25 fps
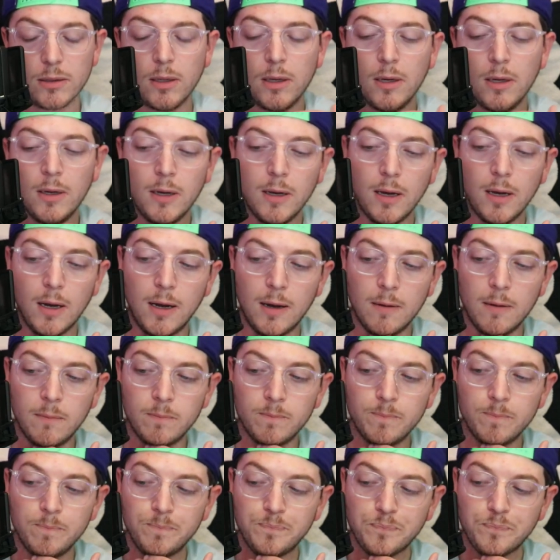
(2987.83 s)

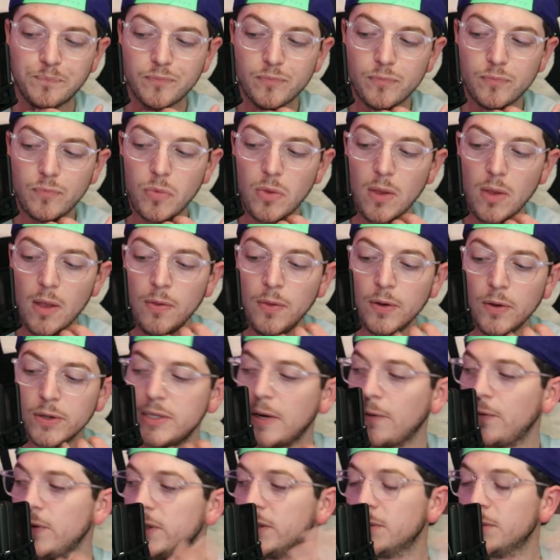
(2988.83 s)
There's
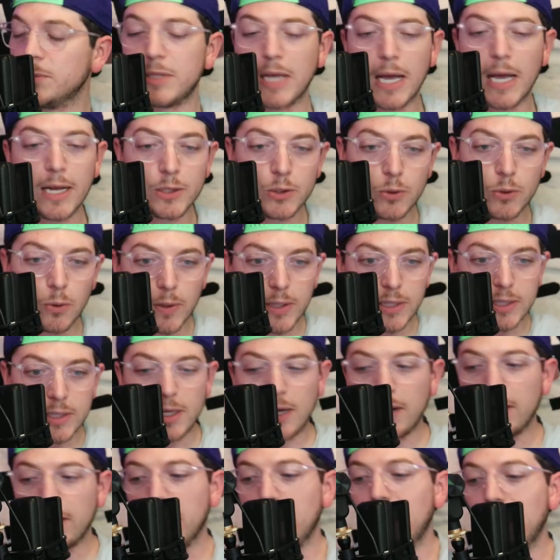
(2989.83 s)
definitely some sad stories
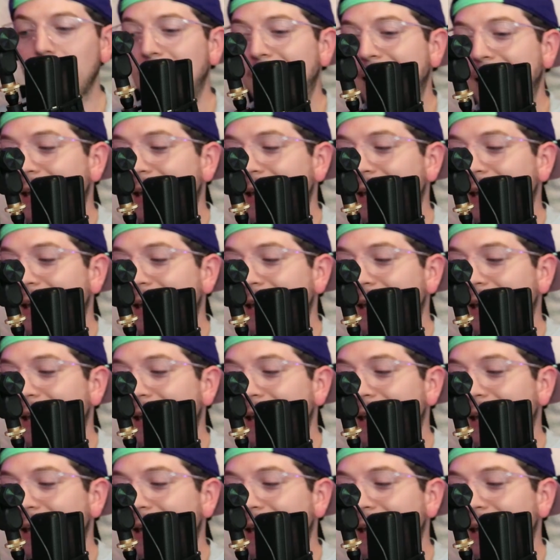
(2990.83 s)
there on like